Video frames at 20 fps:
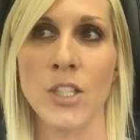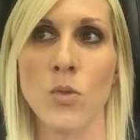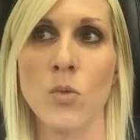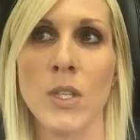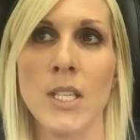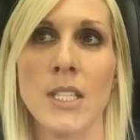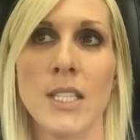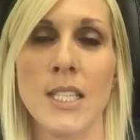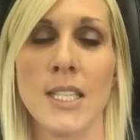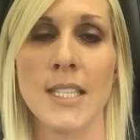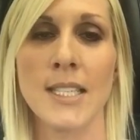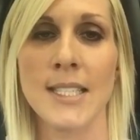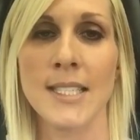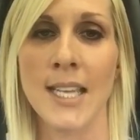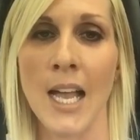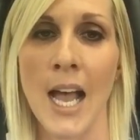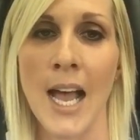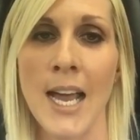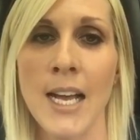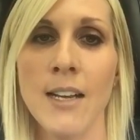You need to
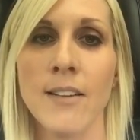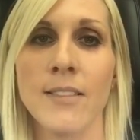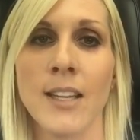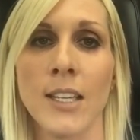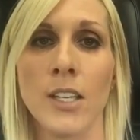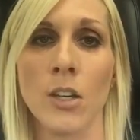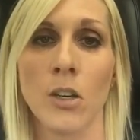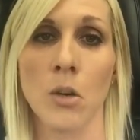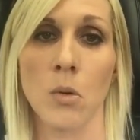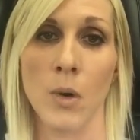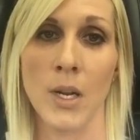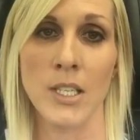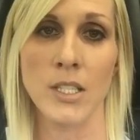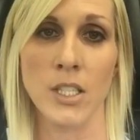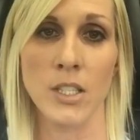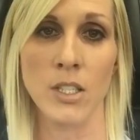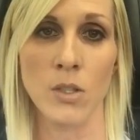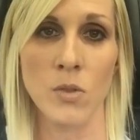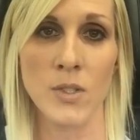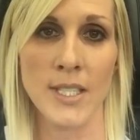decide that you're going
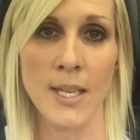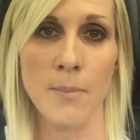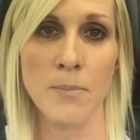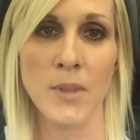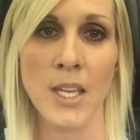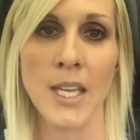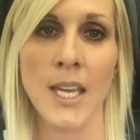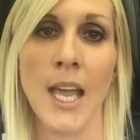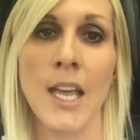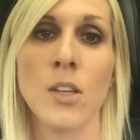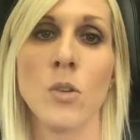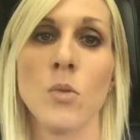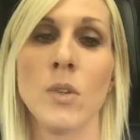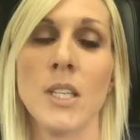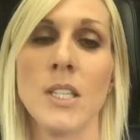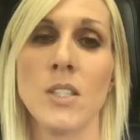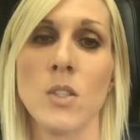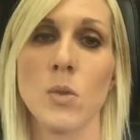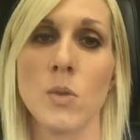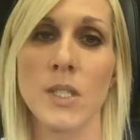to do something and you
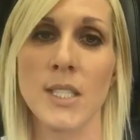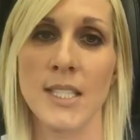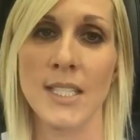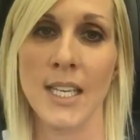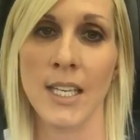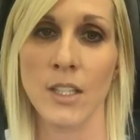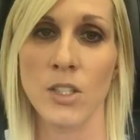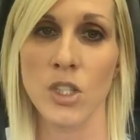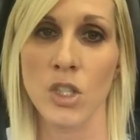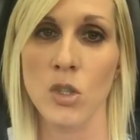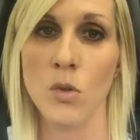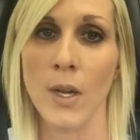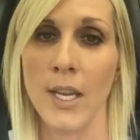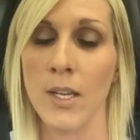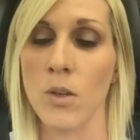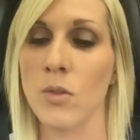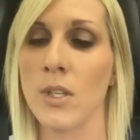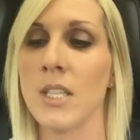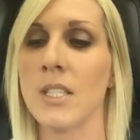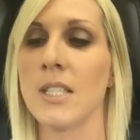need to stick to it.
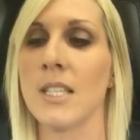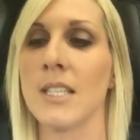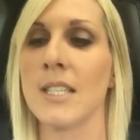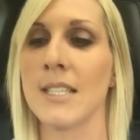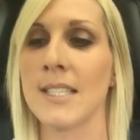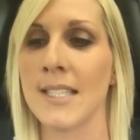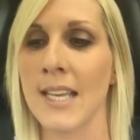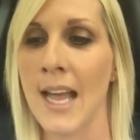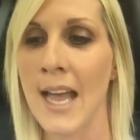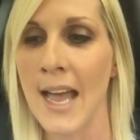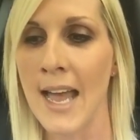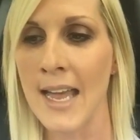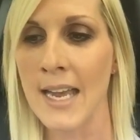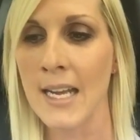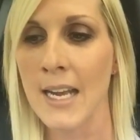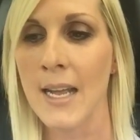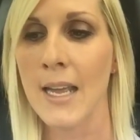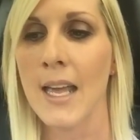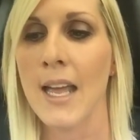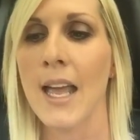You need to decide.